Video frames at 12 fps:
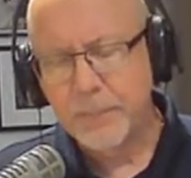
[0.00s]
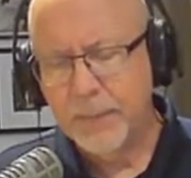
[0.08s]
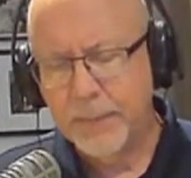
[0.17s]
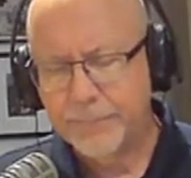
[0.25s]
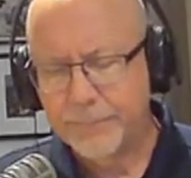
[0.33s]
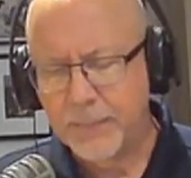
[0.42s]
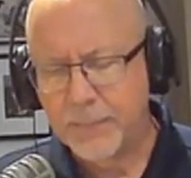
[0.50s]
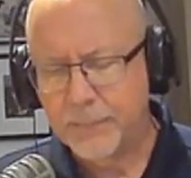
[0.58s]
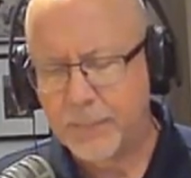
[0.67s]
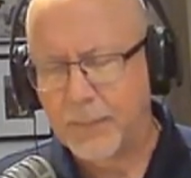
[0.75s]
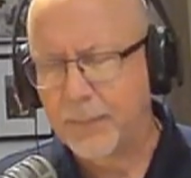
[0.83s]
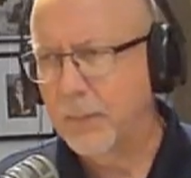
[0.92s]
Yeah,
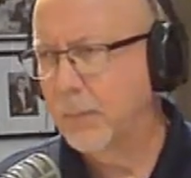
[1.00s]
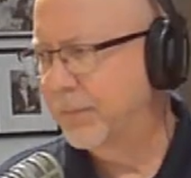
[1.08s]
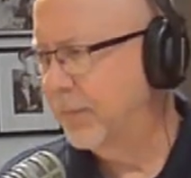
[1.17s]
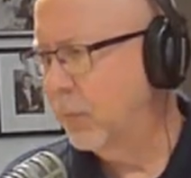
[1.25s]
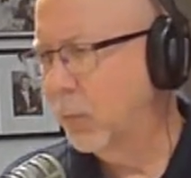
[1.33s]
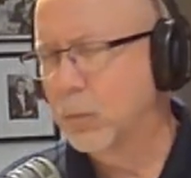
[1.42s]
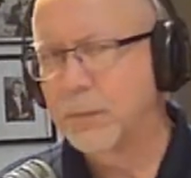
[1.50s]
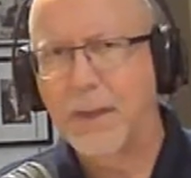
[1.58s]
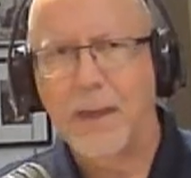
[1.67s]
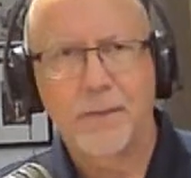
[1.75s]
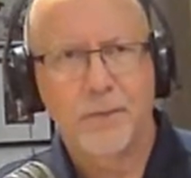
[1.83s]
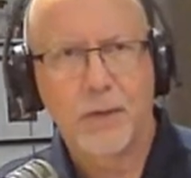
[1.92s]
I think it was an old
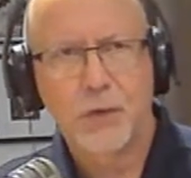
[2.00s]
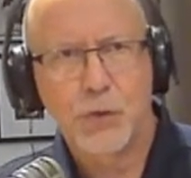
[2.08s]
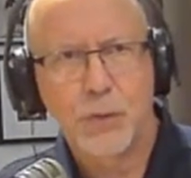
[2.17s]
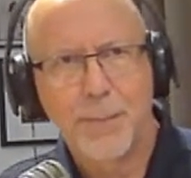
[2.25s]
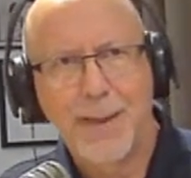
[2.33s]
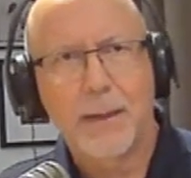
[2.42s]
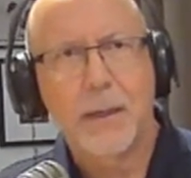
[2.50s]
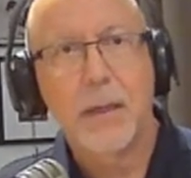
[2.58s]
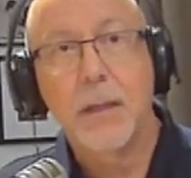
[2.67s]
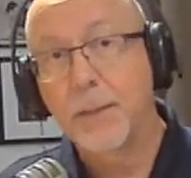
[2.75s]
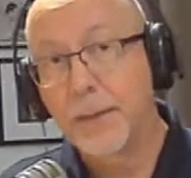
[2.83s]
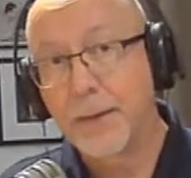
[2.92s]
gas station back in the day.